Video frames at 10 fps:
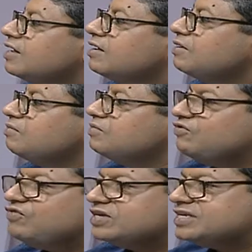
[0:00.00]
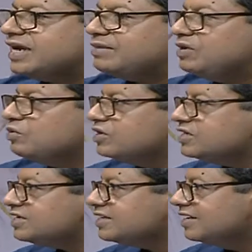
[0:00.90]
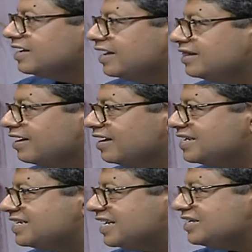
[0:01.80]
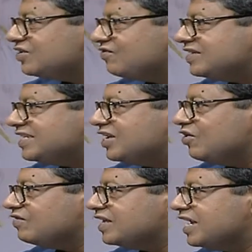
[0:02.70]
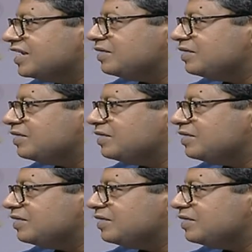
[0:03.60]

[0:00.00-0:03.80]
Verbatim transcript: Uh, the first time he was in the early stages of his taking over the